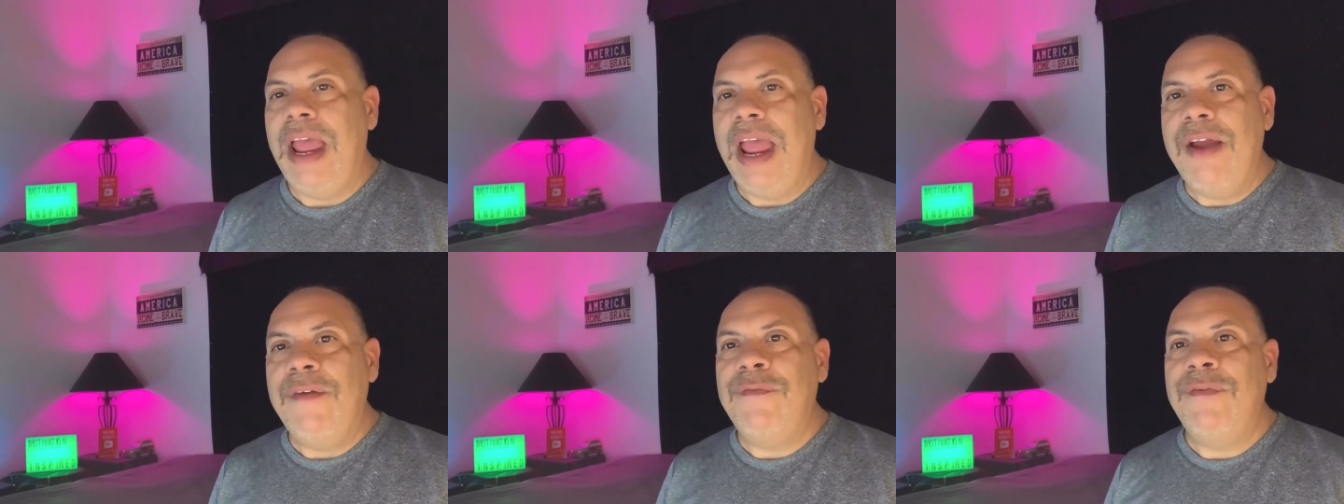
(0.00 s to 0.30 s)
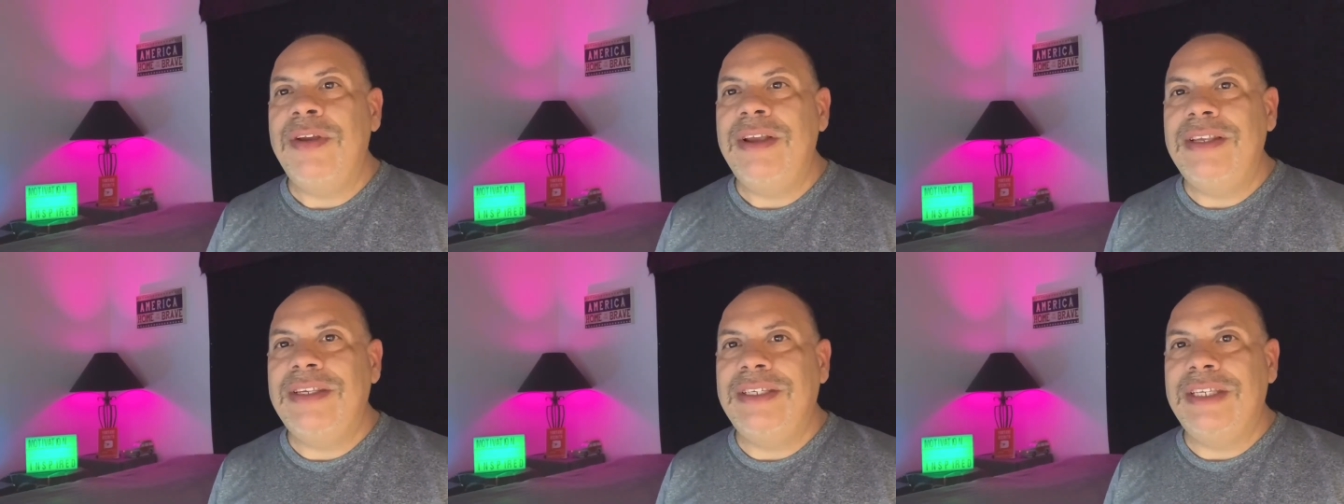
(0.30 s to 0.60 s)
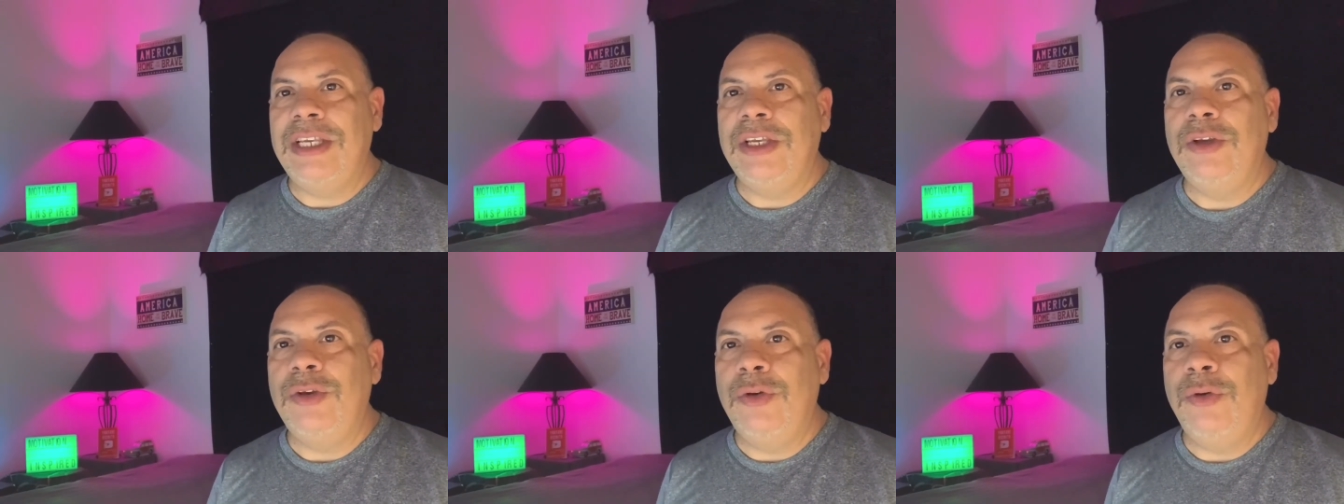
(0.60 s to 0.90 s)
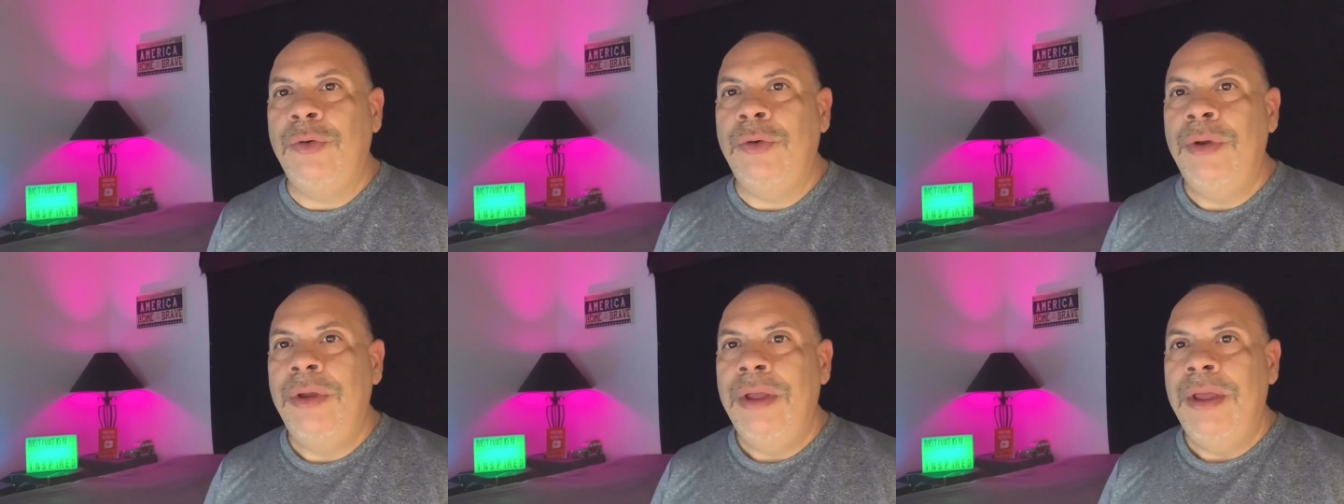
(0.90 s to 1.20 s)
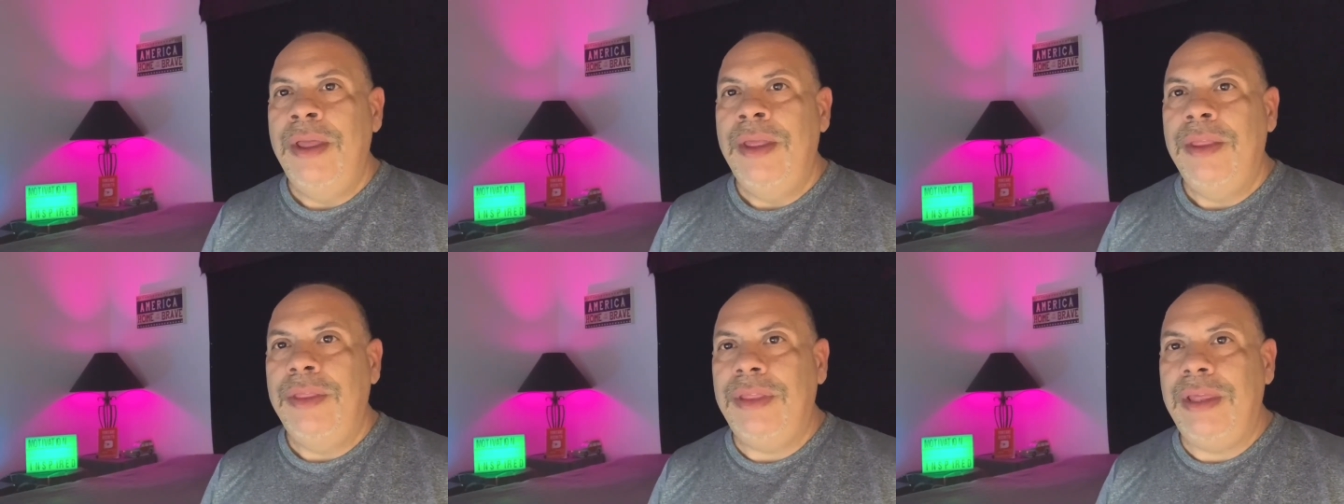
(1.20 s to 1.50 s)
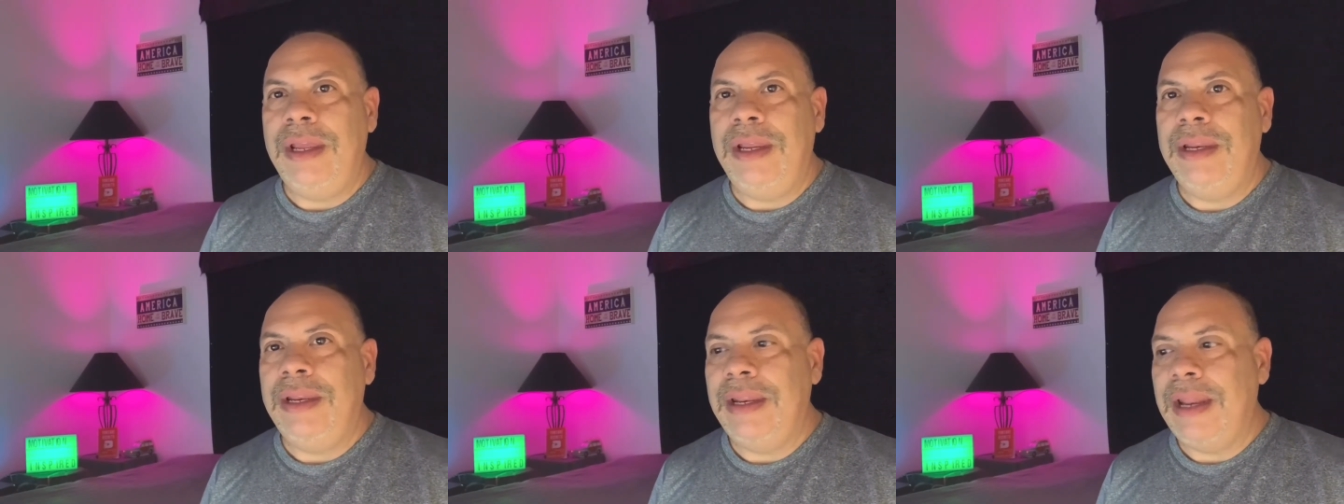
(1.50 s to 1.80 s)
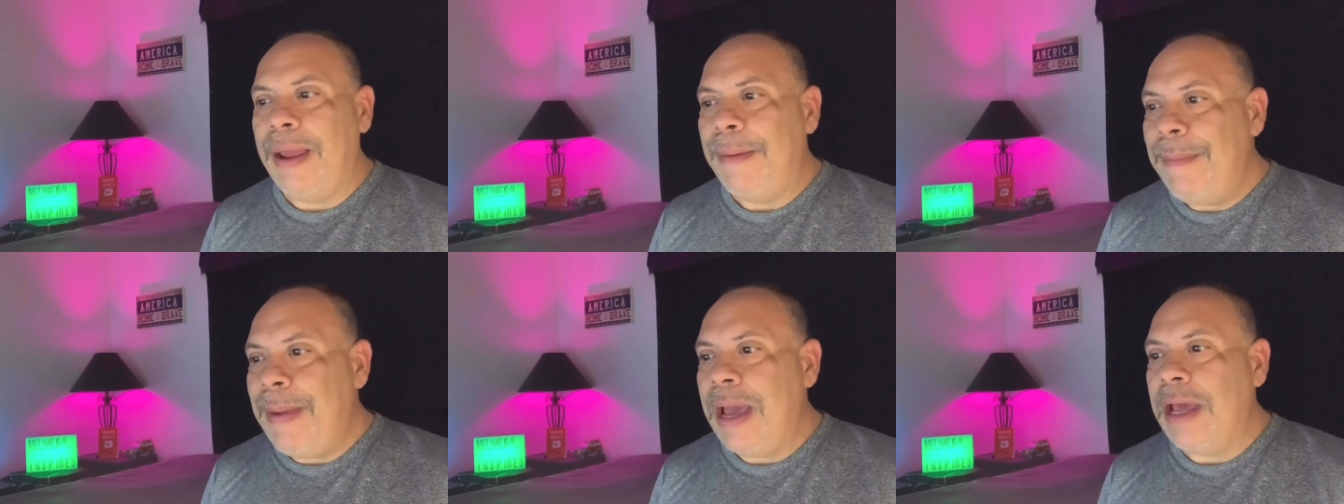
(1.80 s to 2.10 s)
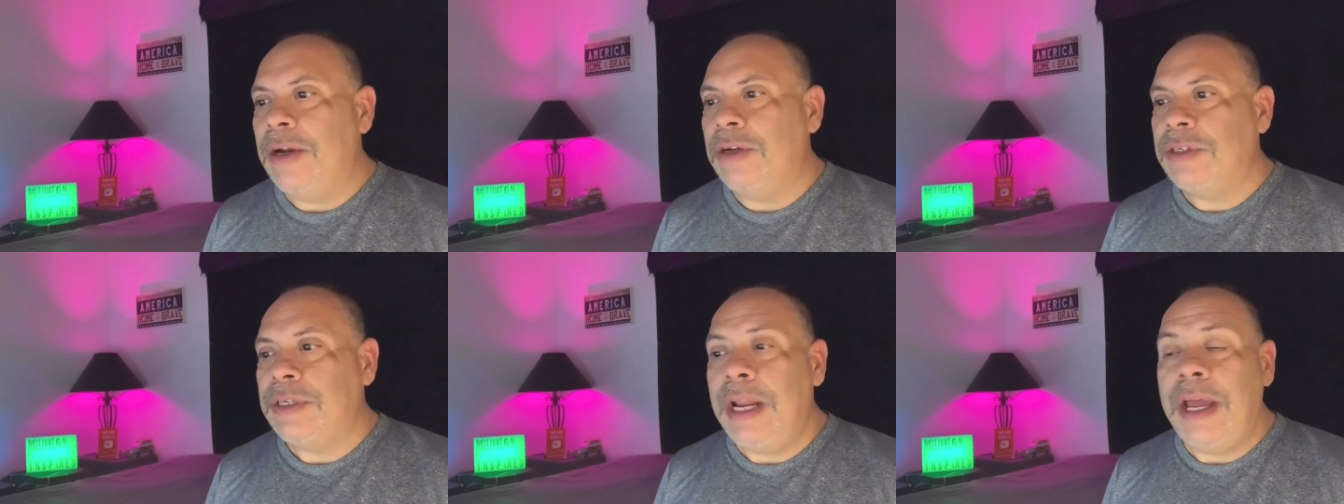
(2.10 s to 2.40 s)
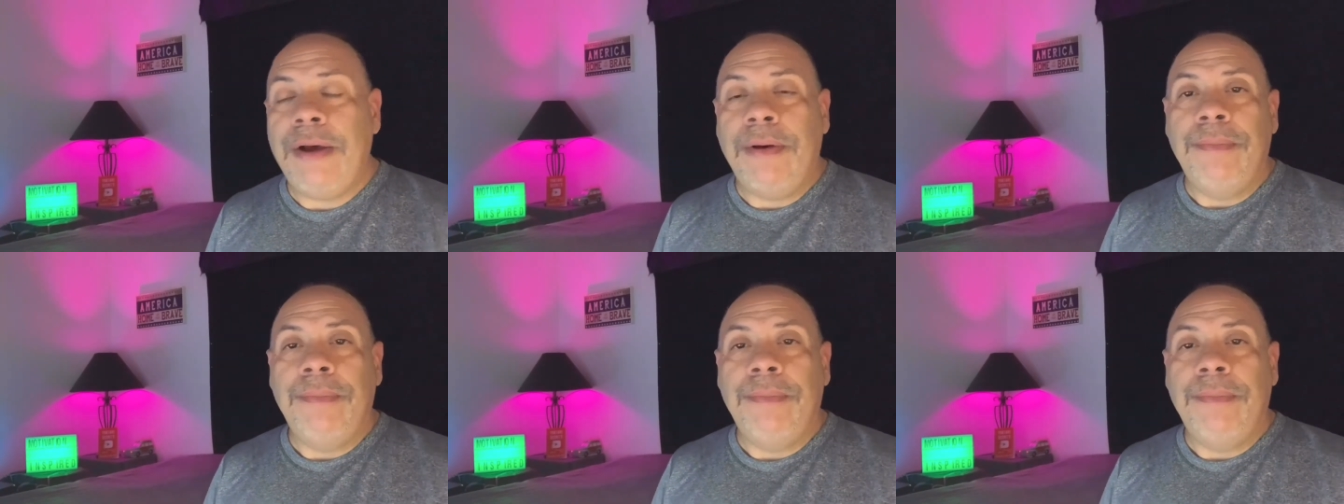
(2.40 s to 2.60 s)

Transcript: every single thing that matters. Now,